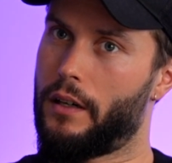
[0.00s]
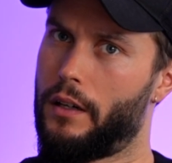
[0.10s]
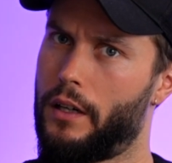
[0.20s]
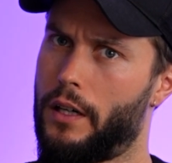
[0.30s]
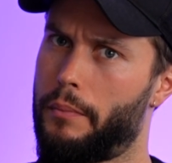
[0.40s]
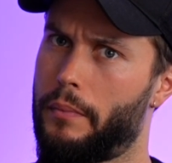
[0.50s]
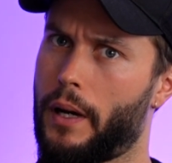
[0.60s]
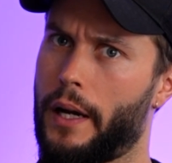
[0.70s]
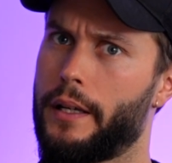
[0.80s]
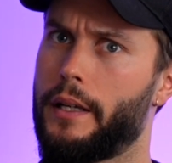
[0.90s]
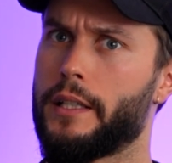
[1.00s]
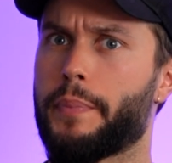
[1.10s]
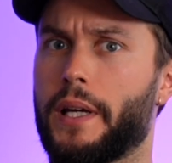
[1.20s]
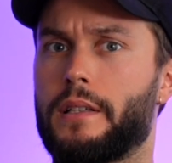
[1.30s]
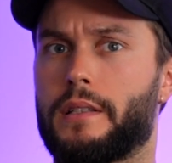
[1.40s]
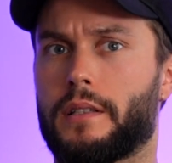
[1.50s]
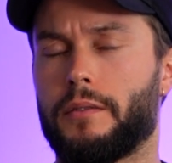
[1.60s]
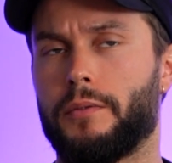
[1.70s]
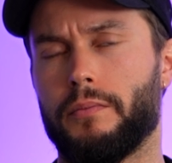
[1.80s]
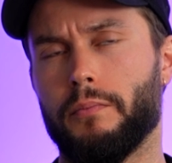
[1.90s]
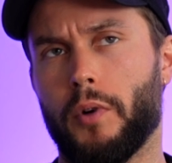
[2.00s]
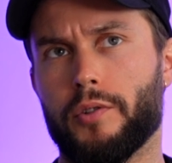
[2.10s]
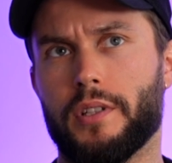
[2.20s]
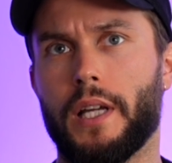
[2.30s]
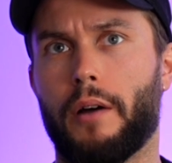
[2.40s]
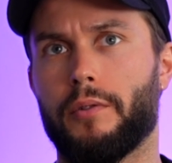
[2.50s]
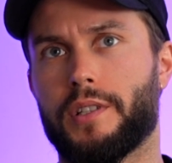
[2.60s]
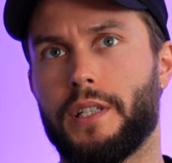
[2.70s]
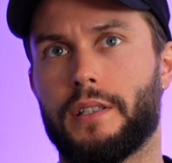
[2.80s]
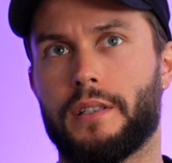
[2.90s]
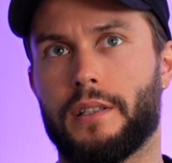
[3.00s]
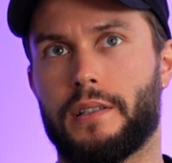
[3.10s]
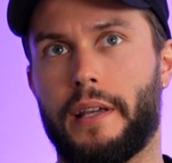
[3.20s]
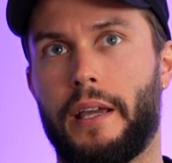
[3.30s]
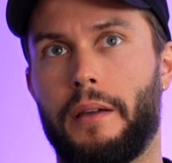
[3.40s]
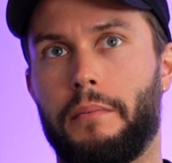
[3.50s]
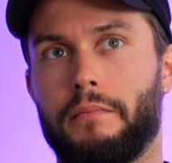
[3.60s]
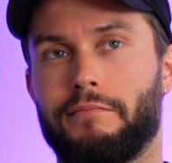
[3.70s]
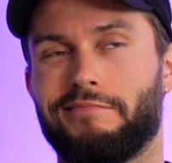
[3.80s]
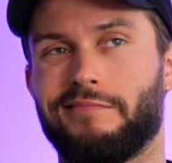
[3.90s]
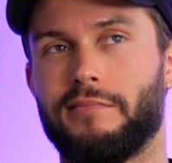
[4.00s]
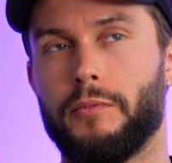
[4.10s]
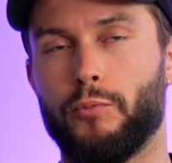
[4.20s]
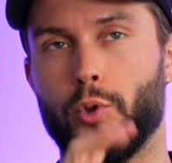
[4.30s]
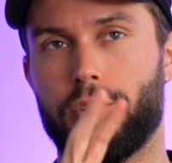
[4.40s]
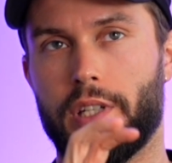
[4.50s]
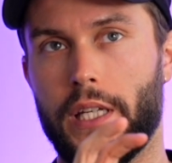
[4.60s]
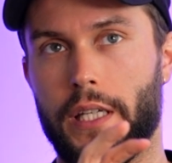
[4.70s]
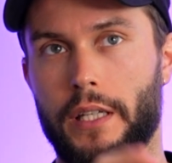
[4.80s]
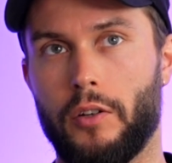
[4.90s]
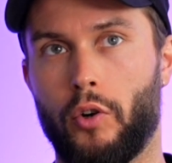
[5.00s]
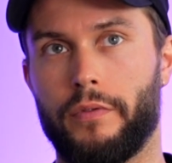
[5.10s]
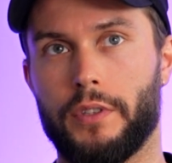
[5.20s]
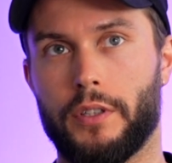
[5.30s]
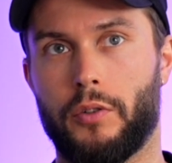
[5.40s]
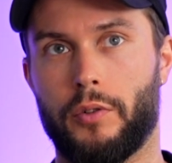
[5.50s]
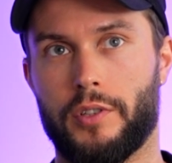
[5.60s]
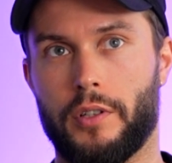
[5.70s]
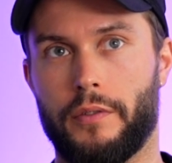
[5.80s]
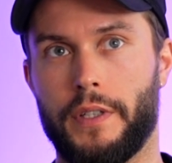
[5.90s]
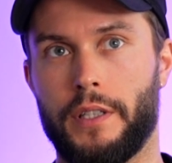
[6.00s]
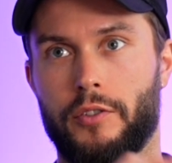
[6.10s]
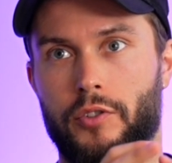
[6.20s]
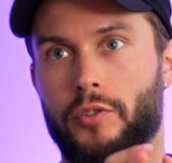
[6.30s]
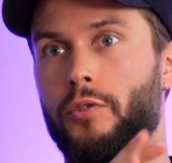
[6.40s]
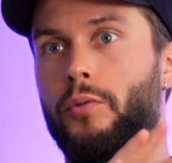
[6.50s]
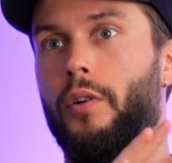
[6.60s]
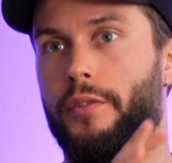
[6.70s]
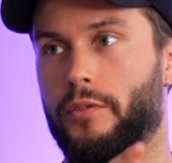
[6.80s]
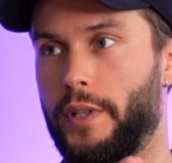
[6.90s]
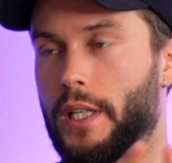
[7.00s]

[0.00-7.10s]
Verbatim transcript: Um, I it depends. Mostly, I will teach the same routine over the course of either two or three